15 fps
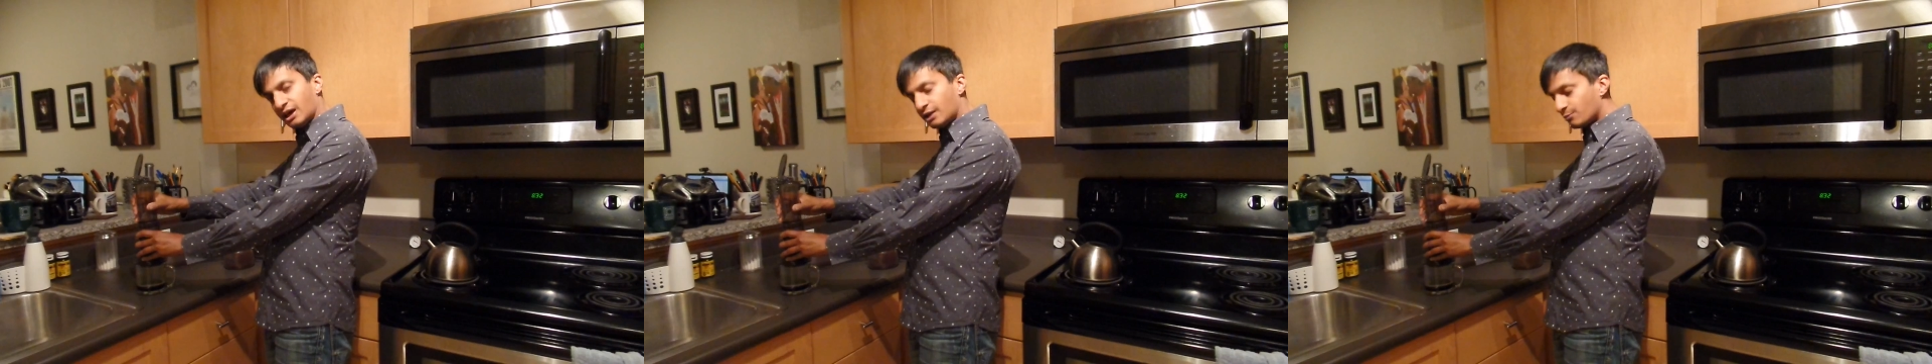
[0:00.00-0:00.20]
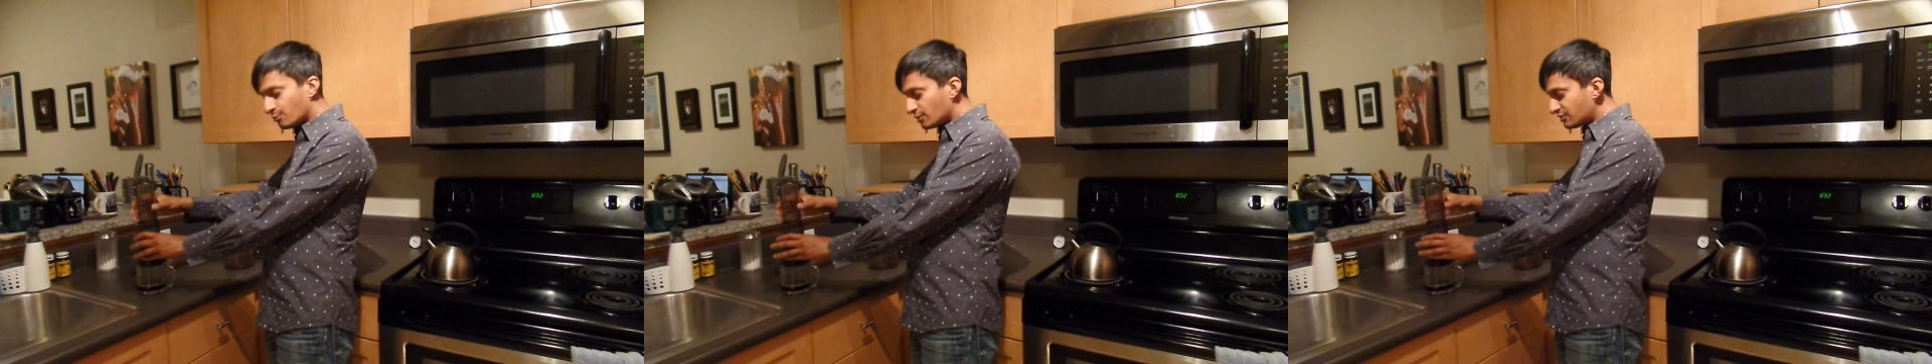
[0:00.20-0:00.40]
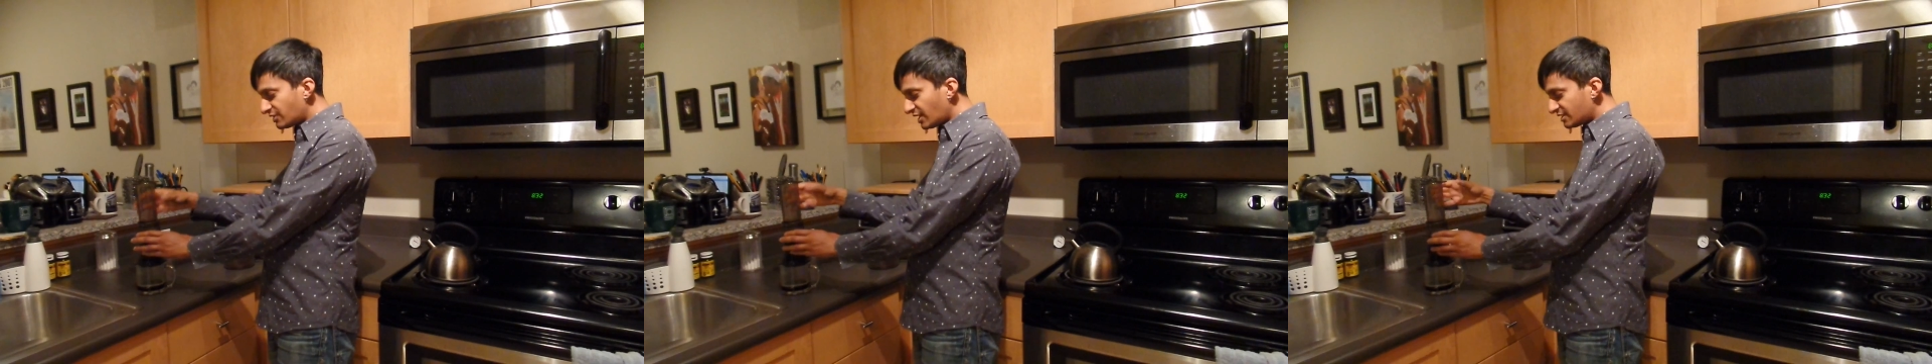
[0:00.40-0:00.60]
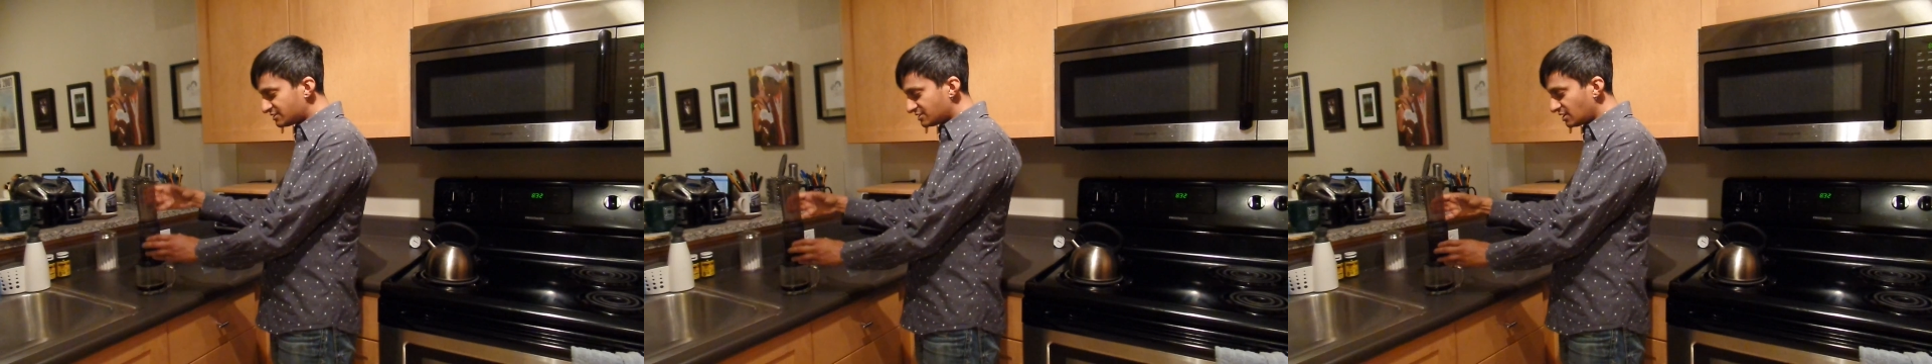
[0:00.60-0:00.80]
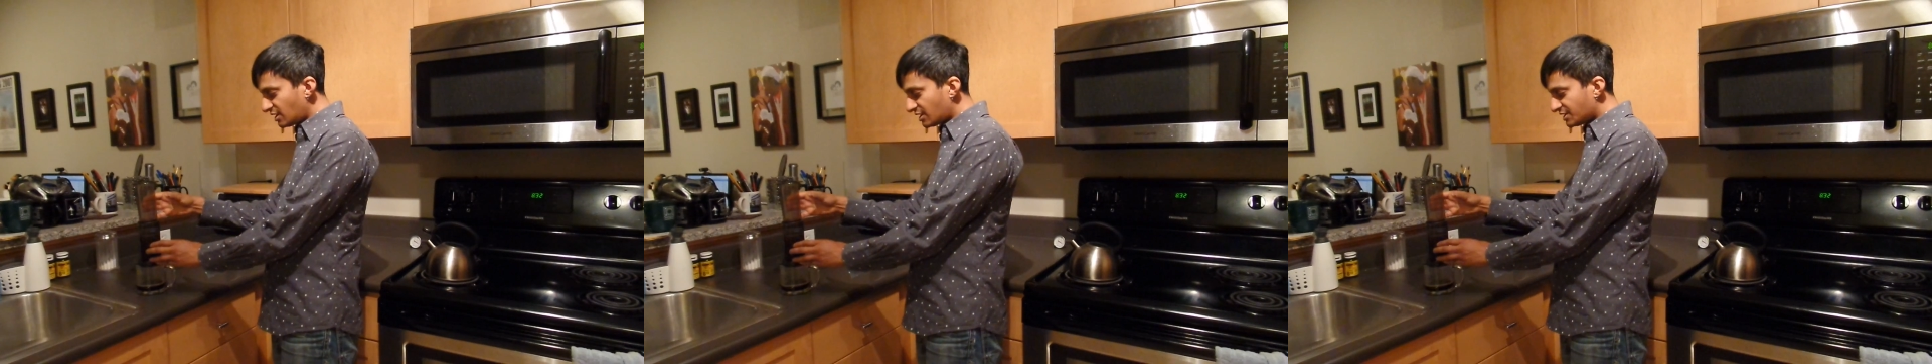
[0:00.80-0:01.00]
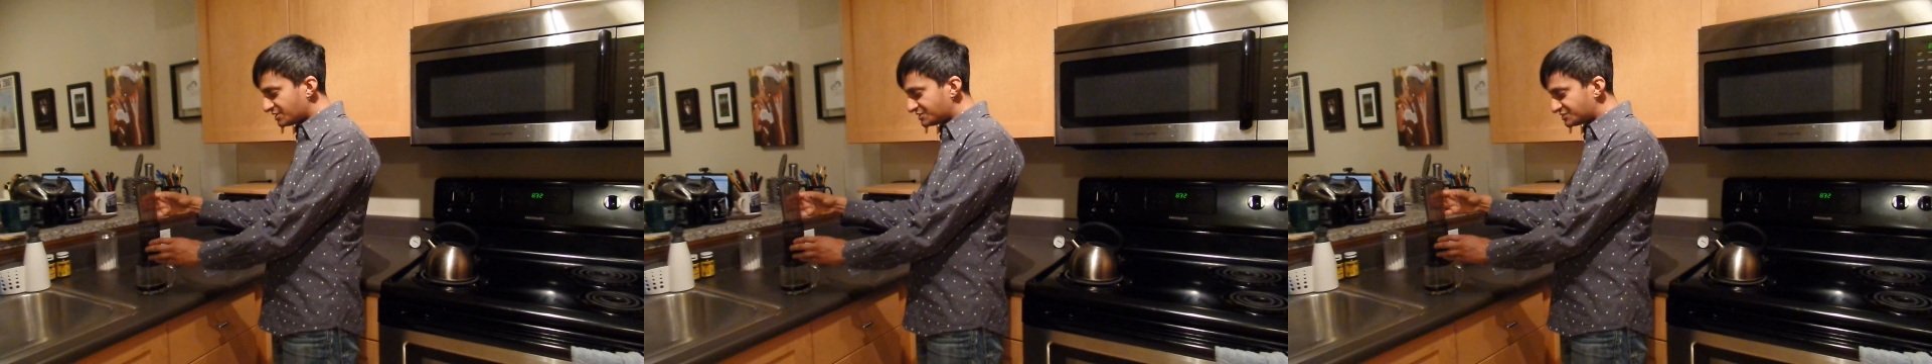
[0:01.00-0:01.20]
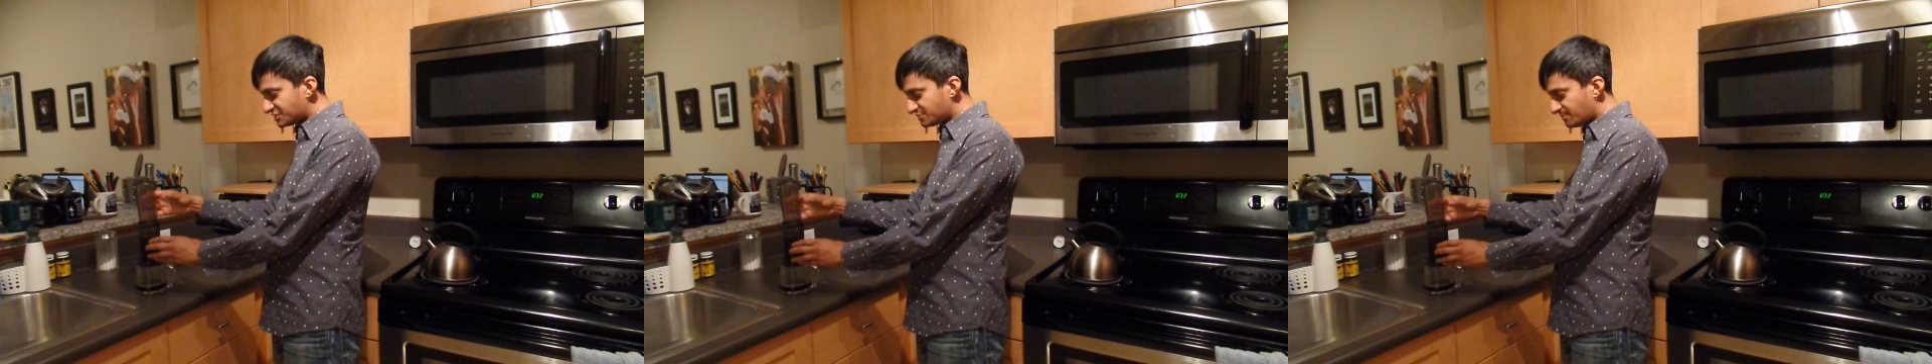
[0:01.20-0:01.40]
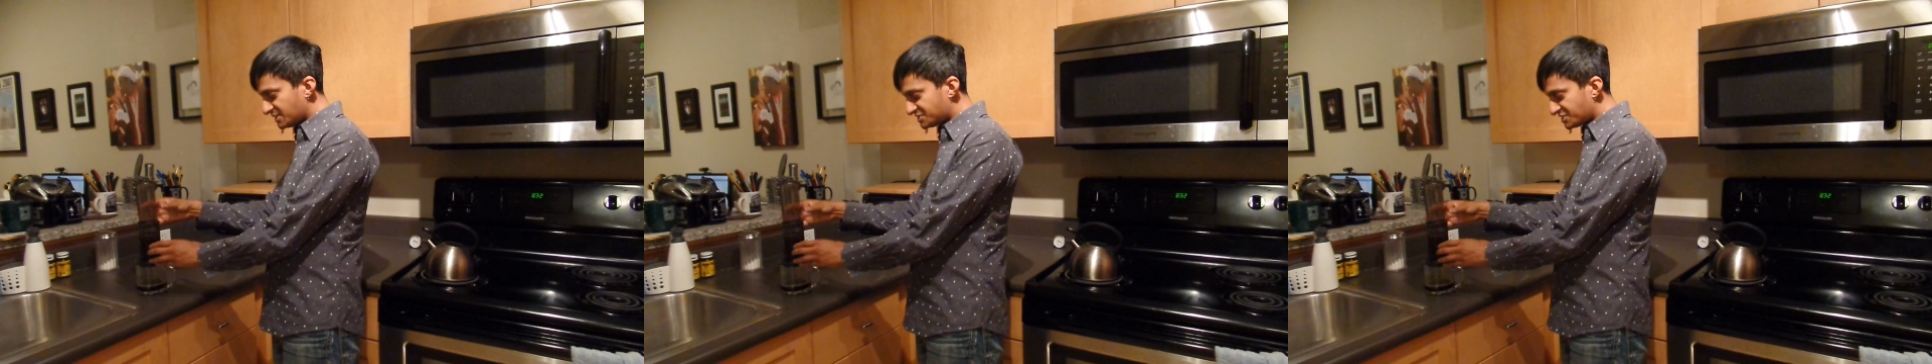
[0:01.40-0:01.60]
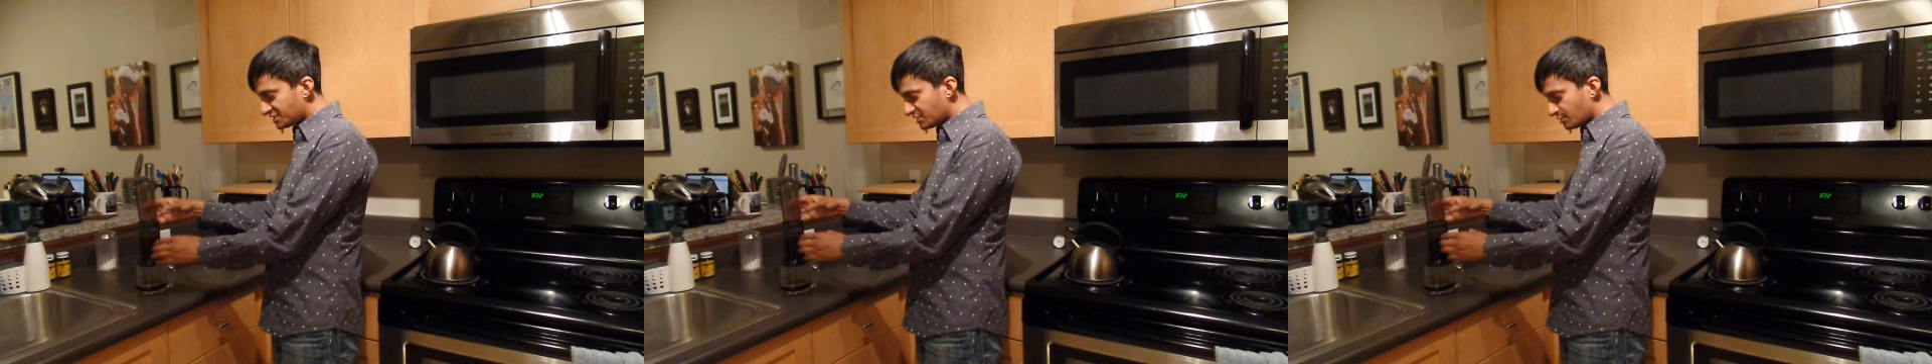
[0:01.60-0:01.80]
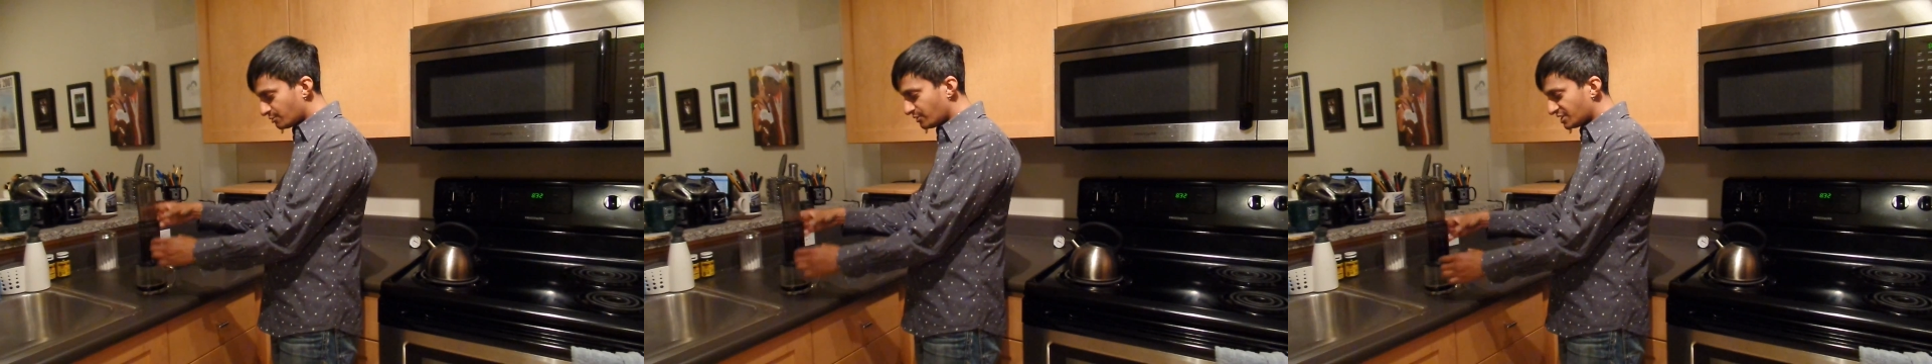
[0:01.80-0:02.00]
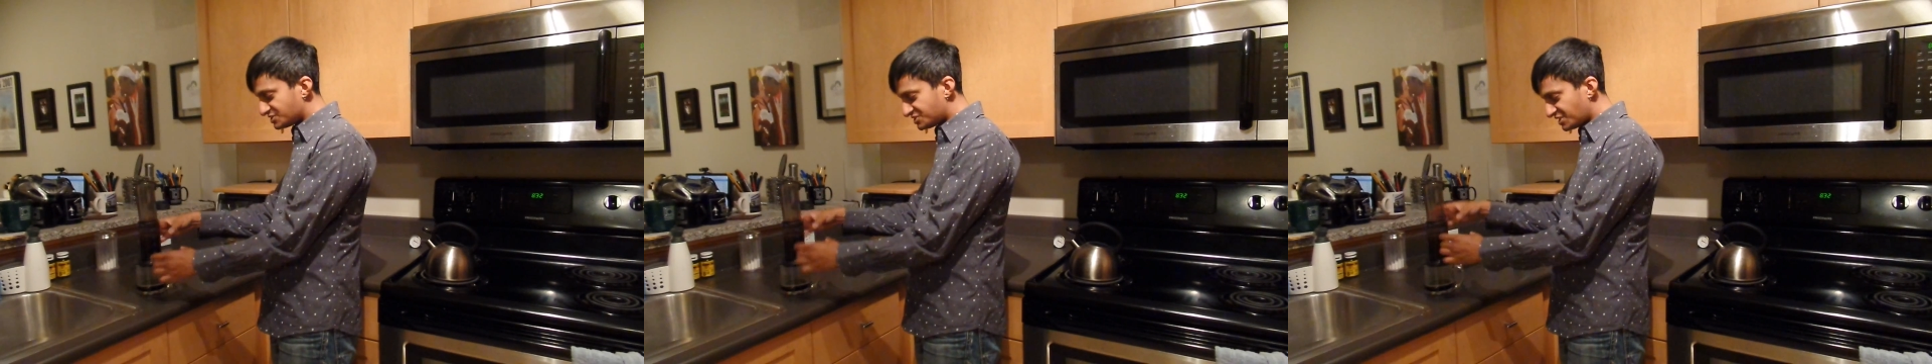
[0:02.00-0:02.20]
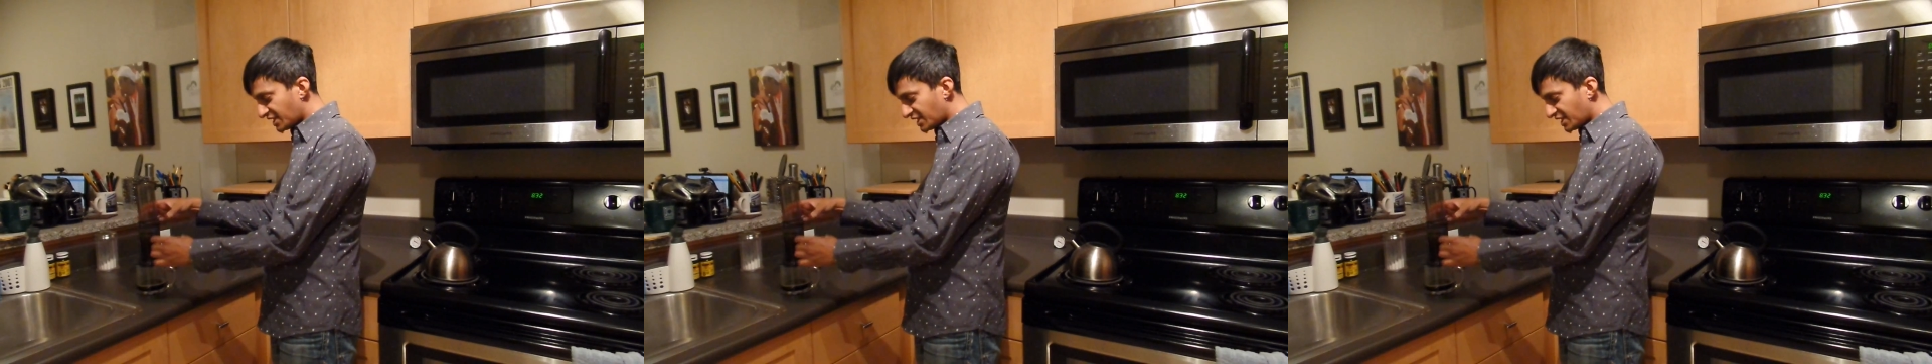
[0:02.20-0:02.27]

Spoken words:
And what that does is basically creates